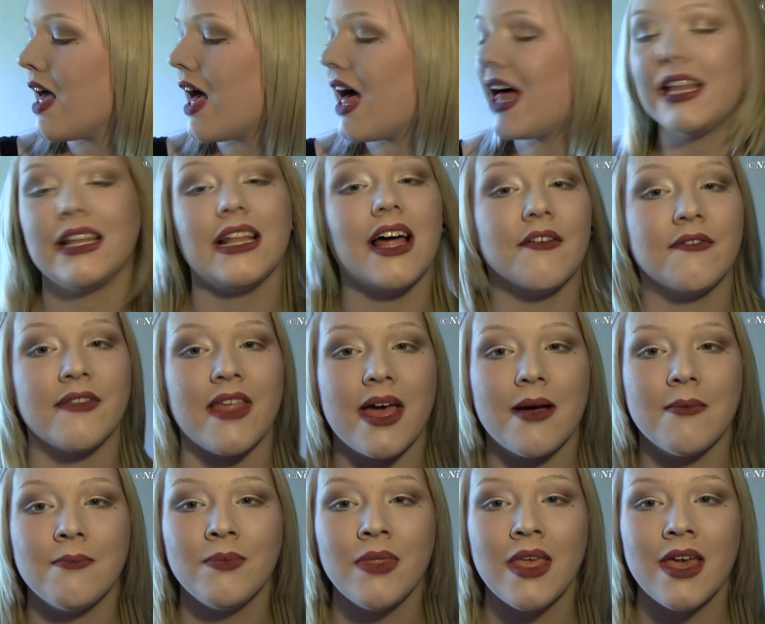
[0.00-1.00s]
I love
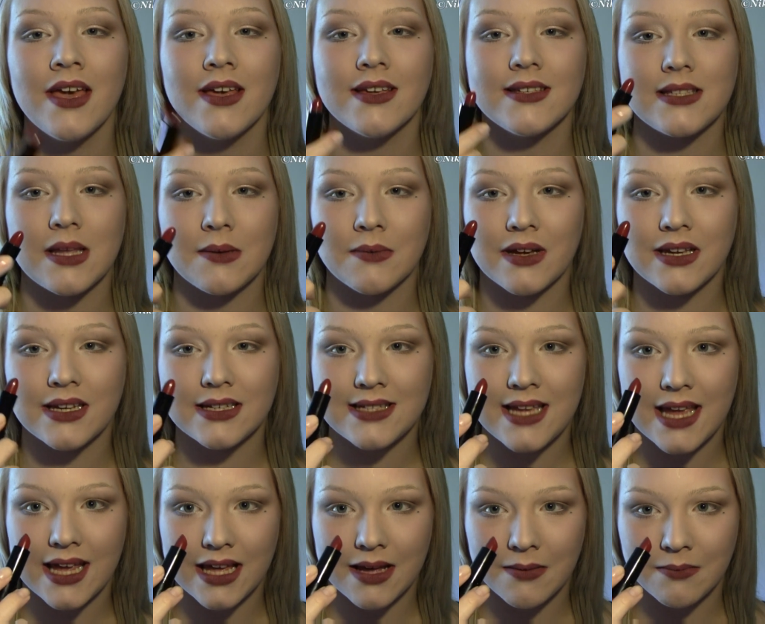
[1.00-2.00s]
them. So I'm going to
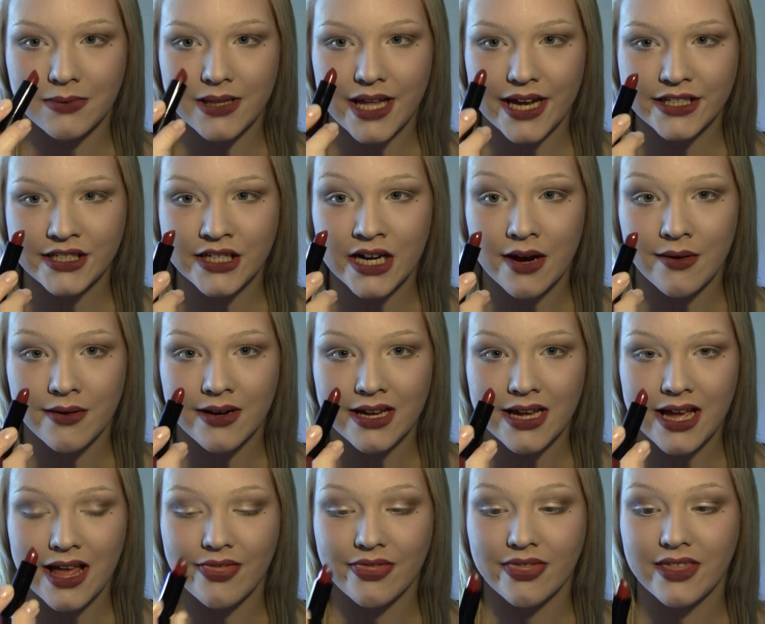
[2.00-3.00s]
take black
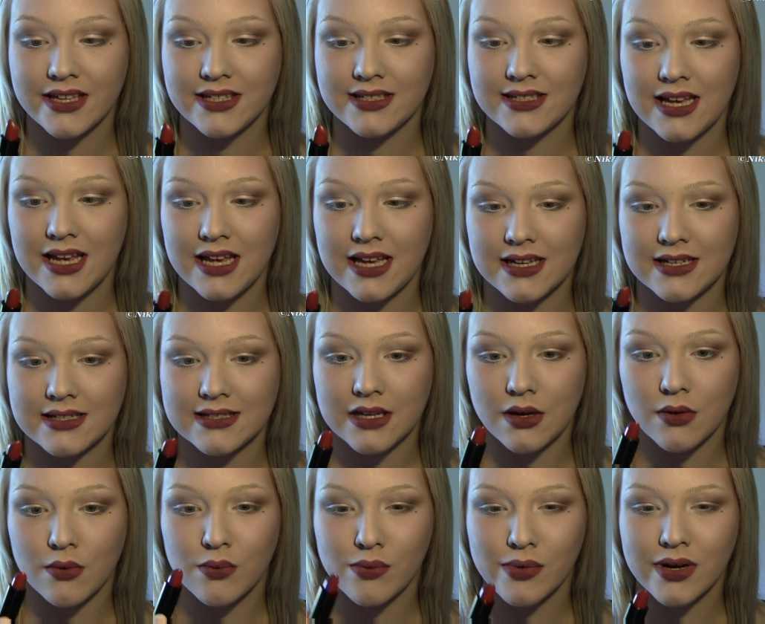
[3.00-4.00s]
cherry, and this is
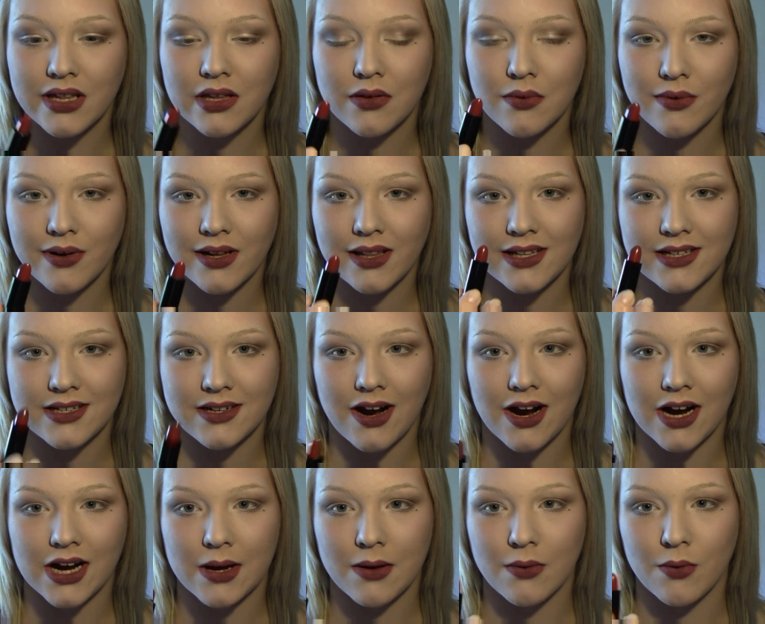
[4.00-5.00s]
a really, really
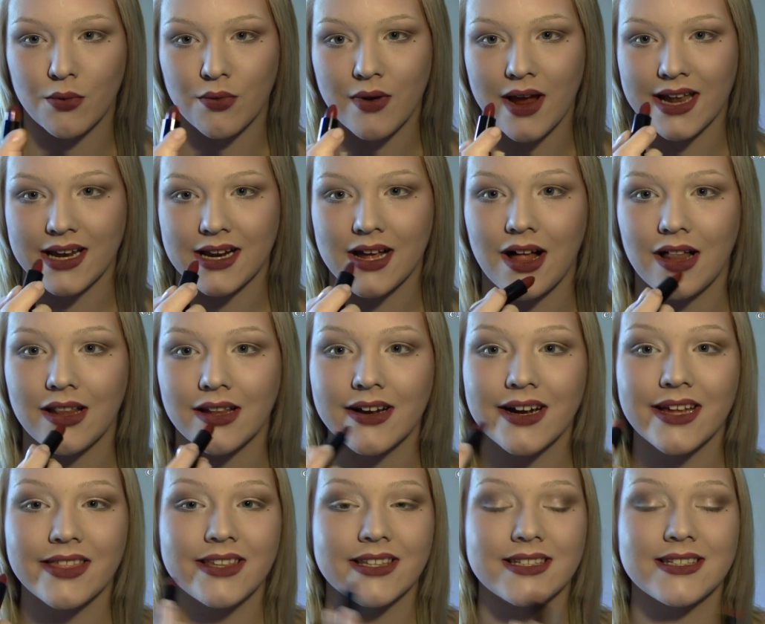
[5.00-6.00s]
dark red color,
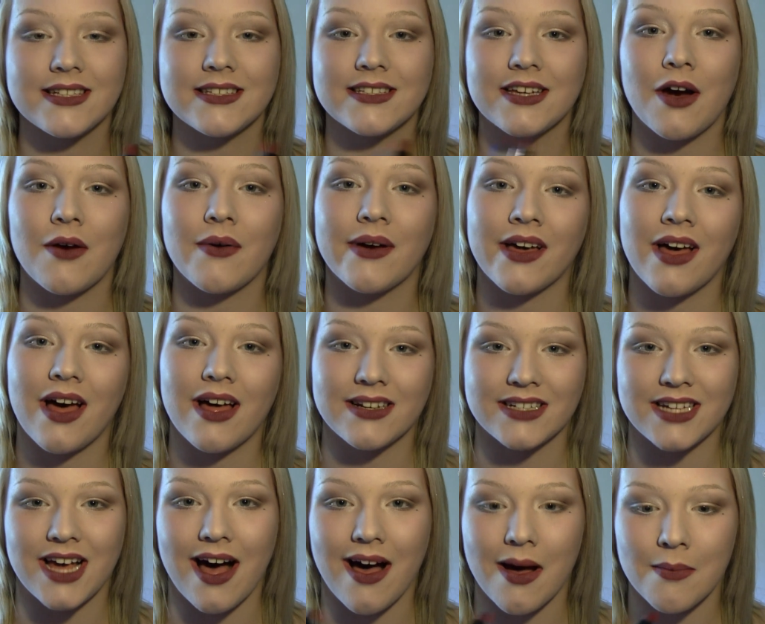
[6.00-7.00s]
and this is going on
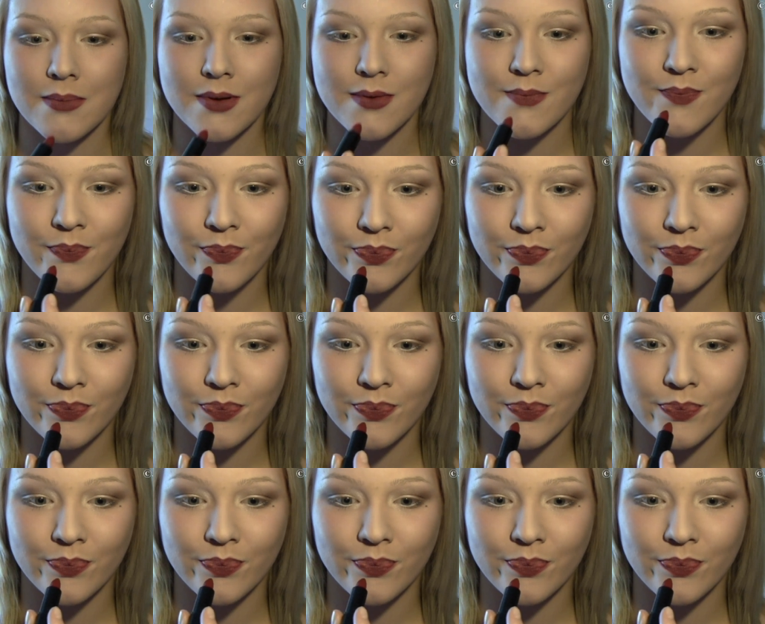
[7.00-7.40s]
top.